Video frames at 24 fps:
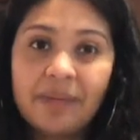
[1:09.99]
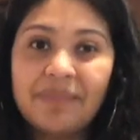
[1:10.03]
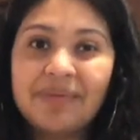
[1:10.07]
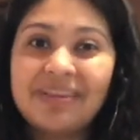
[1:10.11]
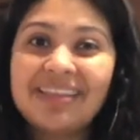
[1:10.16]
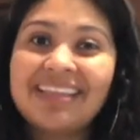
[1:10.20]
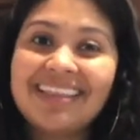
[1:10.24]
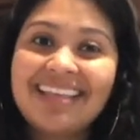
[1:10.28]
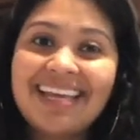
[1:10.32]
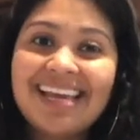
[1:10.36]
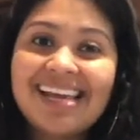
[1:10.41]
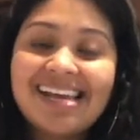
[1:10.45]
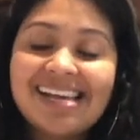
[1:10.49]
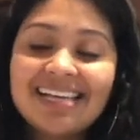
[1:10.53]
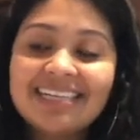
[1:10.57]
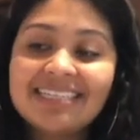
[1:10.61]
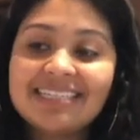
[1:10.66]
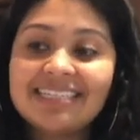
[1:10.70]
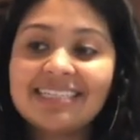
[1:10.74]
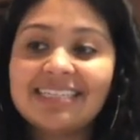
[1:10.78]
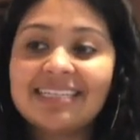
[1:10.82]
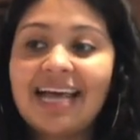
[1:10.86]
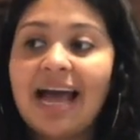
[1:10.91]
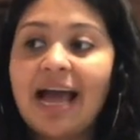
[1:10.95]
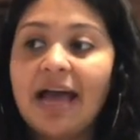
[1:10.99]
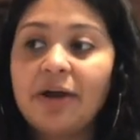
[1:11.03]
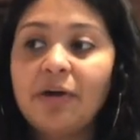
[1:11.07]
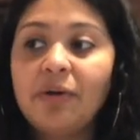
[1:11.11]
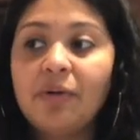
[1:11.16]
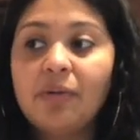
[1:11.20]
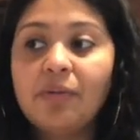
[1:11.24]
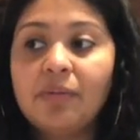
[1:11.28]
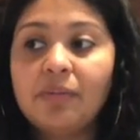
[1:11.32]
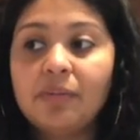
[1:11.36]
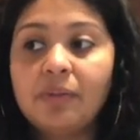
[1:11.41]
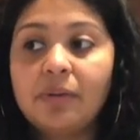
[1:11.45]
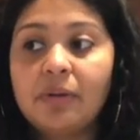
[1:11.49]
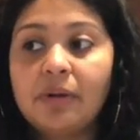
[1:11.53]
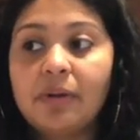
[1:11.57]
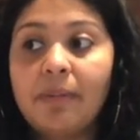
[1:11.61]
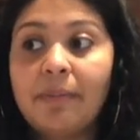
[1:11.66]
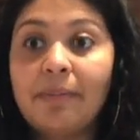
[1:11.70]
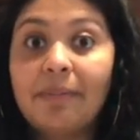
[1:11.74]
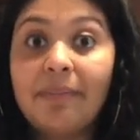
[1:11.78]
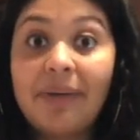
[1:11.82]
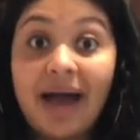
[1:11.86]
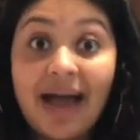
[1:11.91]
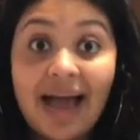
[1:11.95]
But the thing is that I don't
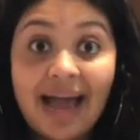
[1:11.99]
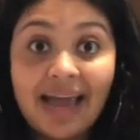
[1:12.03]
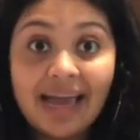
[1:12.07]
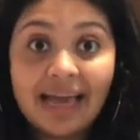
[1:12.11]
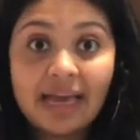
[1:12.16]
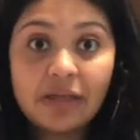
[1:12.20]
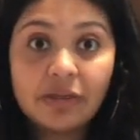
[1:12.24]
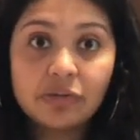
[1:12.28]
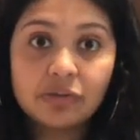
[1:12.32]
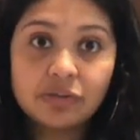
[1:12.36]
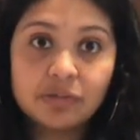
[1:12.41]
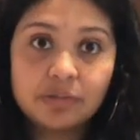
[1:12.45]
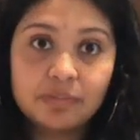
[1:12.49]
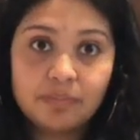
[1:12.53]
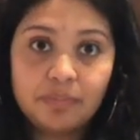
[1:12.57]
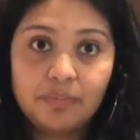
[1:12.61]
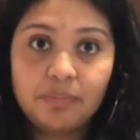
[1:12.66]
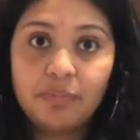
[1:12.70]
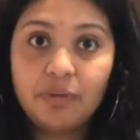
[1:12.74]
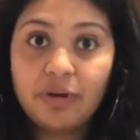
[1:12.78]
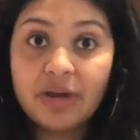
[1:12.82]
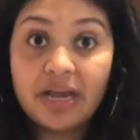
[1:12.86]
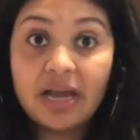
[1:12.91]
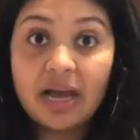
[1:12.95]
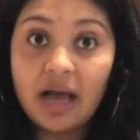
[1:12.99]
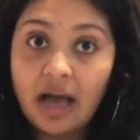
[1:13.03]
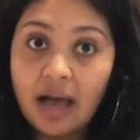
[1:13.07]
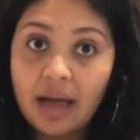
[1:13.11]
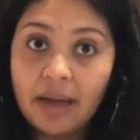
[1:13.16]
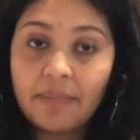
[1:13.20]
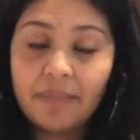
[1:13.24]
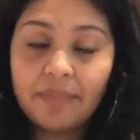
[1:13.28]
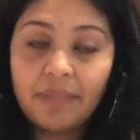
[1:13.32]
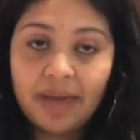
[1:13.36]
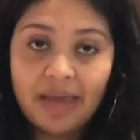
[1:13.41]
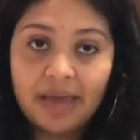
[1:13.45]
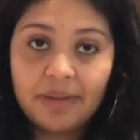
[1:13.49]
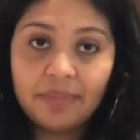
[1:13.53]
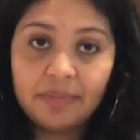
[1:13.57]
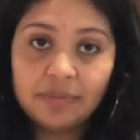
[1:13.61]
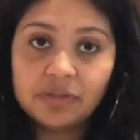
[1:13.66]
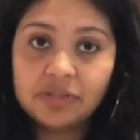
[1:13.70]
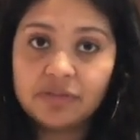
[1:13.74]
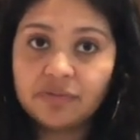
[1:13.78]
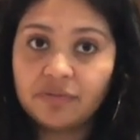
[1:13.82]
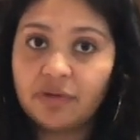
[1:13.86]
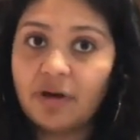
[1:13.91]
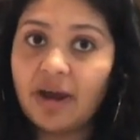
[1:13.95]
buy those pre-cut
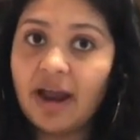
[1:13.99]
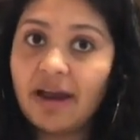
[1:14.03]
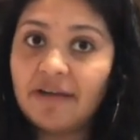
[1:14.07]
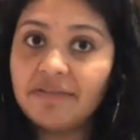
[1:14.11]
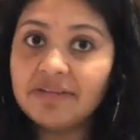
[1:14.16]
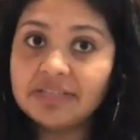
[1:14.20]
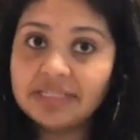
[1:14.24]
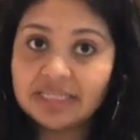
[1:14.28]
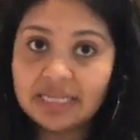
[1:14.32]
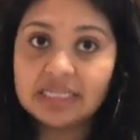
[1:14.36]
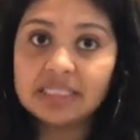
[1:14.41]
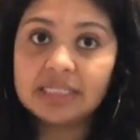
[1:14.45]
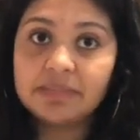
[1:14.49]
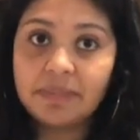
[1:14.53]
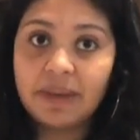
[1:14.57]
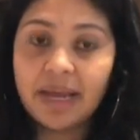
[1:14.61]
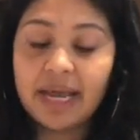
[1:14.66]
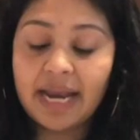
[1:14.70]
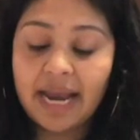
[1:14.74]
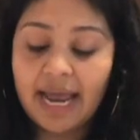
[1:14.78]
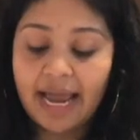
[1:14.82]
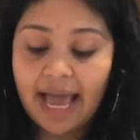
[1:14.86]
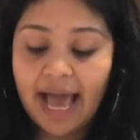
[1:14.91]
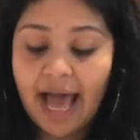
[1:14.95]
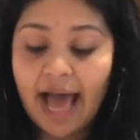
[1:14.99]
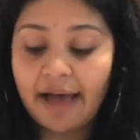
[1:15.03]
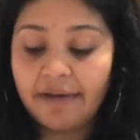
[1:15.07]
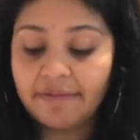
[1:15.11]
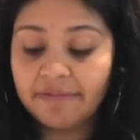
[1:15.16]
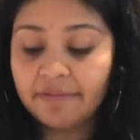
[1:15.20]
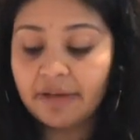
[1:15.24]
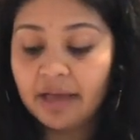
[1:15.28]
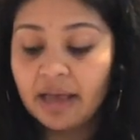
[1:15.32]
papers for every size pan I have.